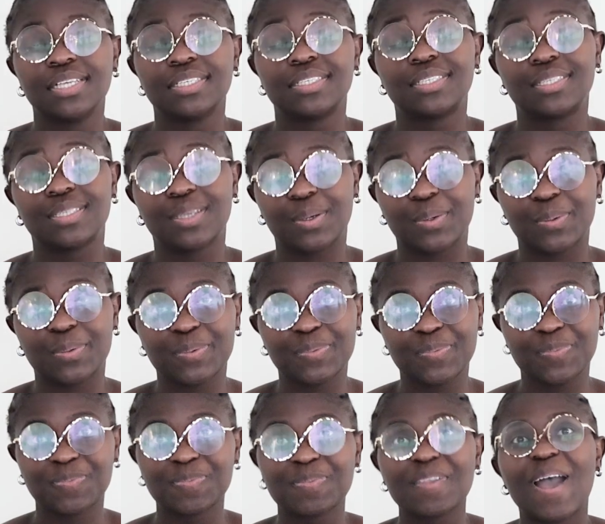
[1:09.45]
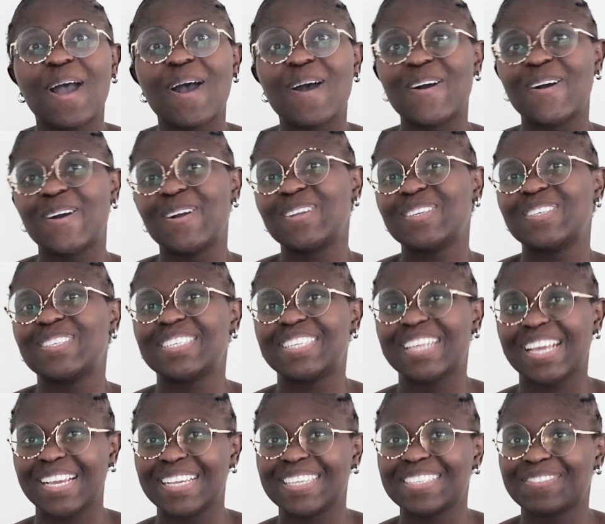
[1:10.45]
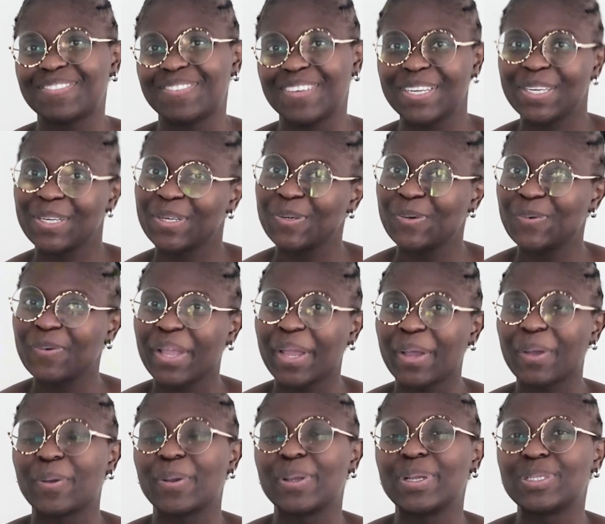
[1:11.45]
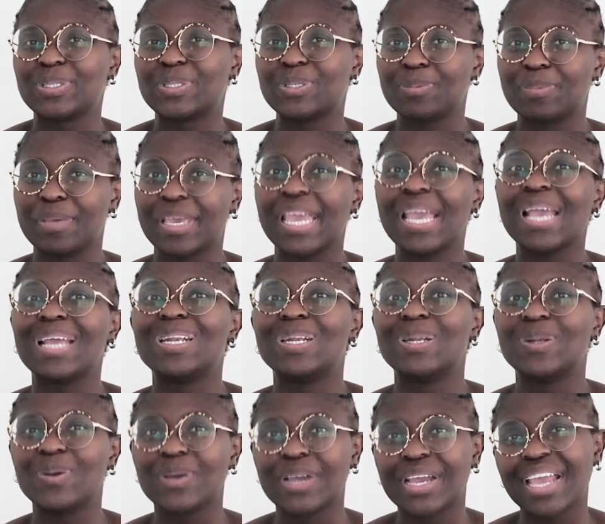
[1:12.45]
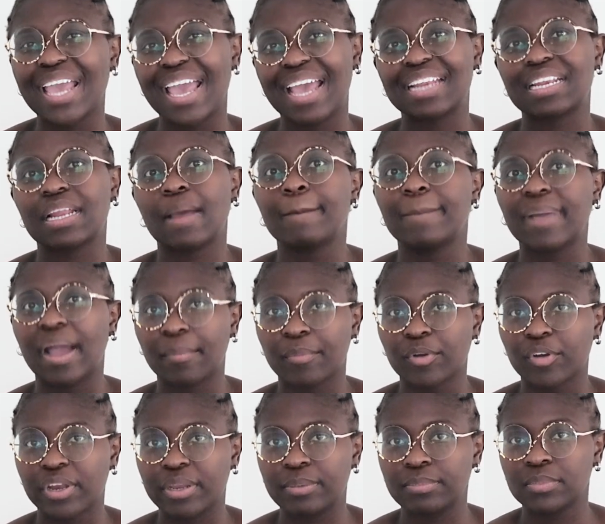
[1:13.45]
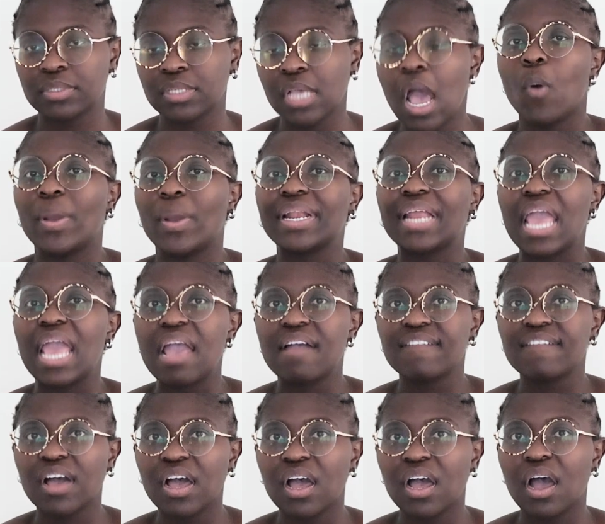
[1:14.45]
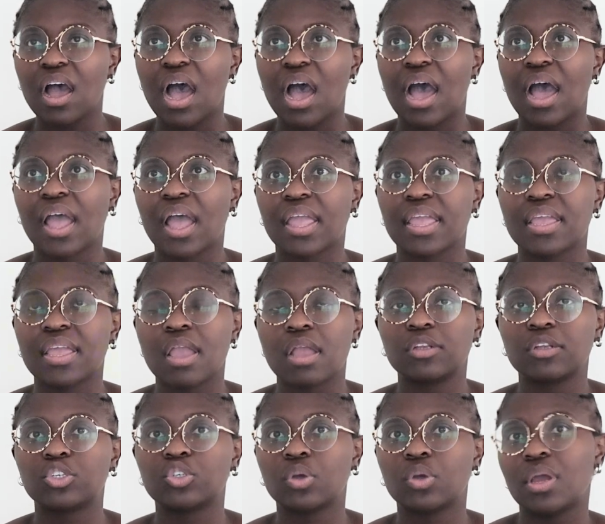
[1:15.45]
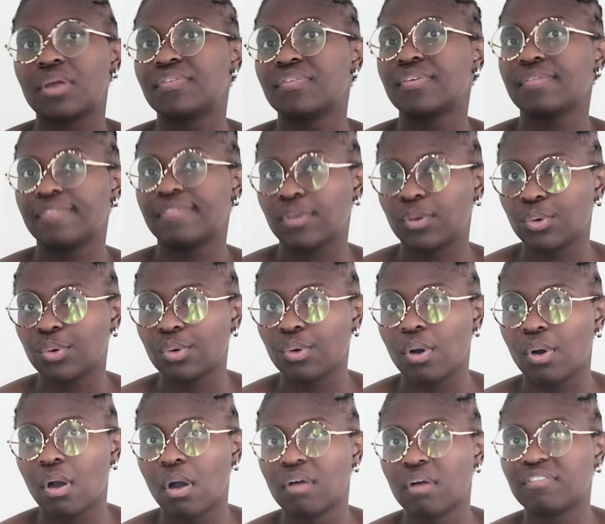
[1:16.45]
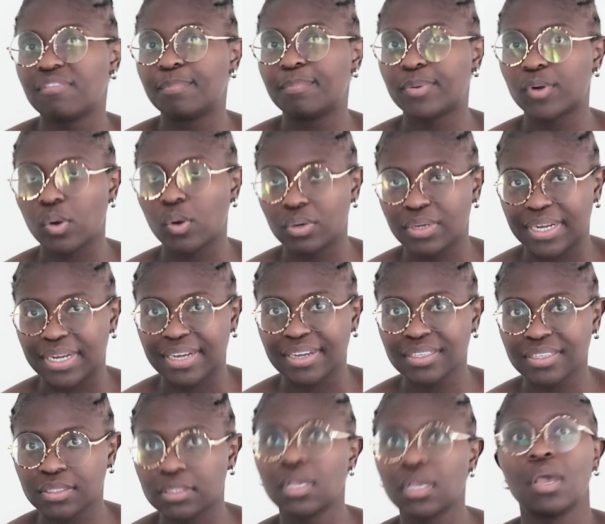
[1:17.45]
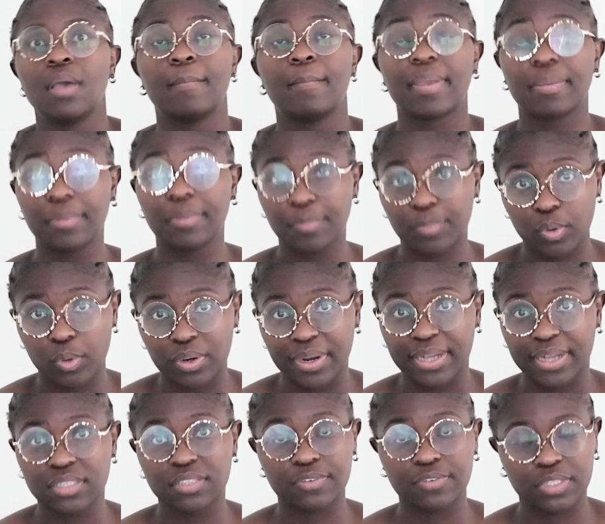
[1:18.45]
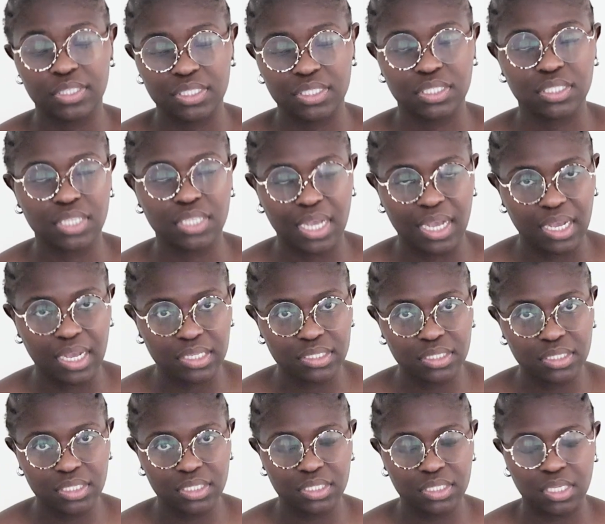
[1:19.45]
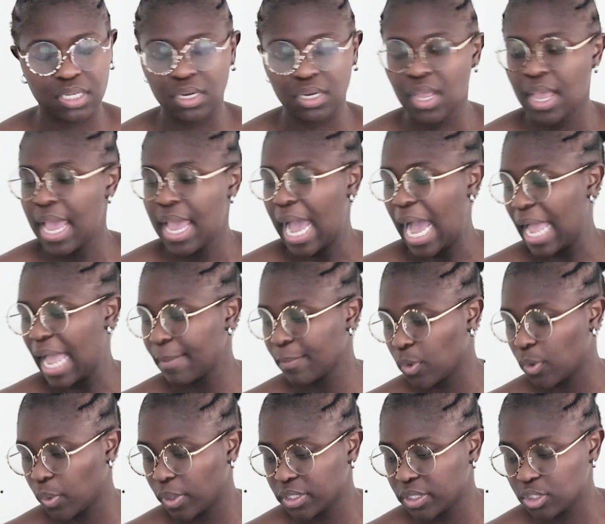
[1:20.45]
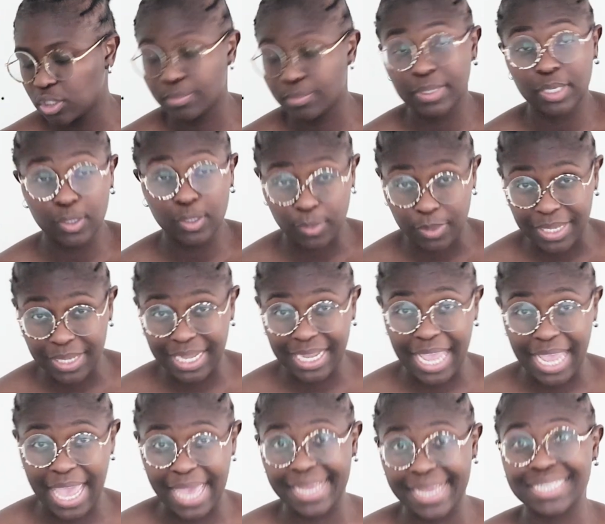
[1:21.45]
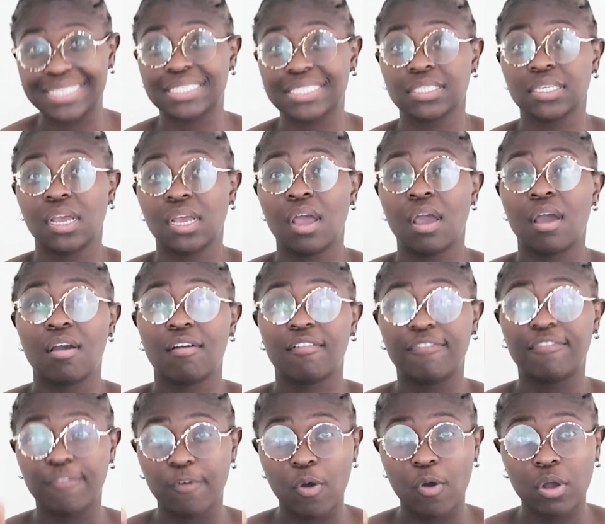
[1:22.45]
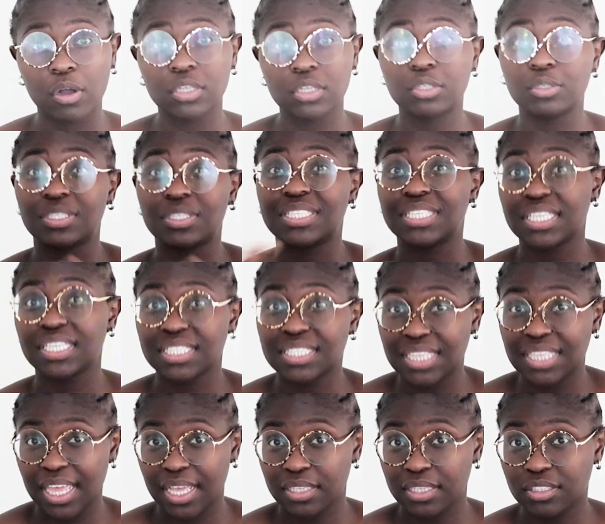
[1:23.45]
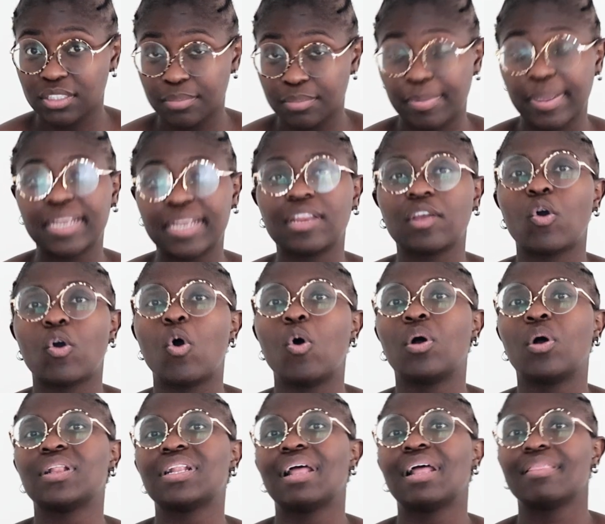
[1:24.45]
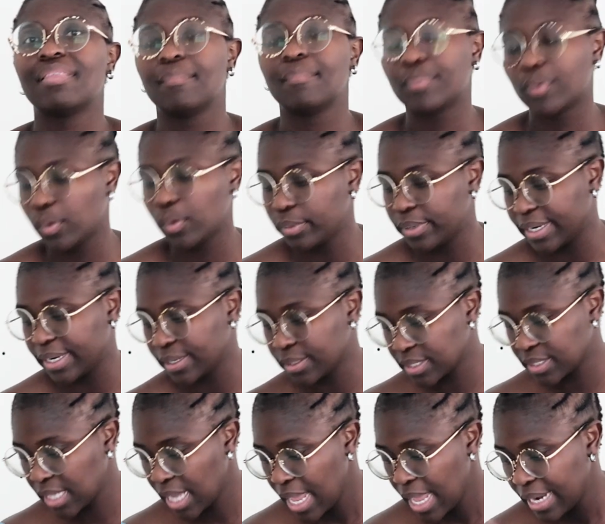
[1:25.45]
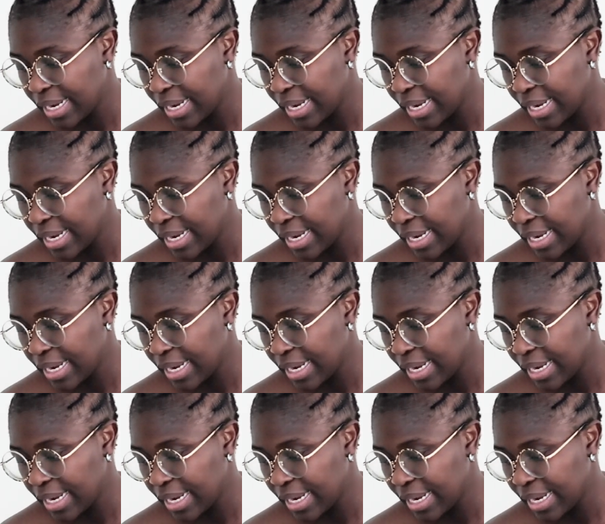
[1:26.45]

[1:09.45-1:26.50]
So on today's video, we are going to be looking at bum creams. Whenever I do a review of products, baby products for this season, I'm going to be looking at 4 to 6 things depending on the product.